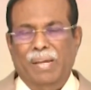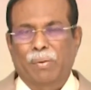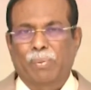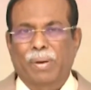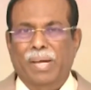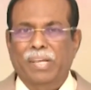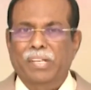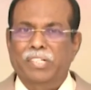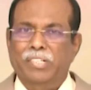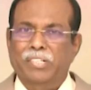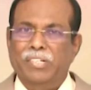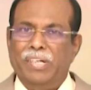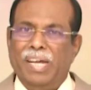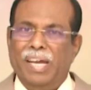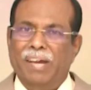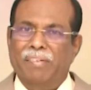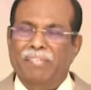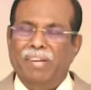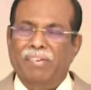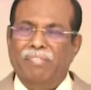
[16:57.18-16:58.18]
They went to
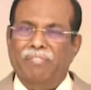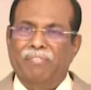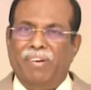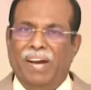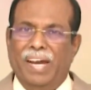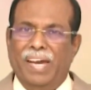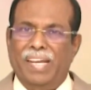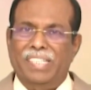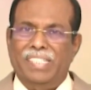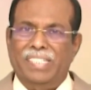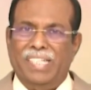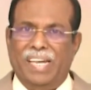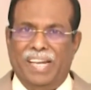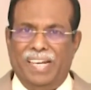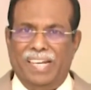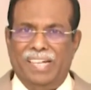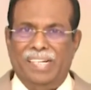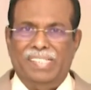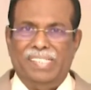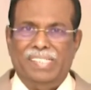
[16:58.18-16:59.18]
heaven fire
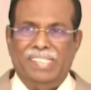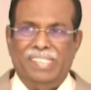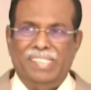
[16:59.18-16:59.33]
chariots.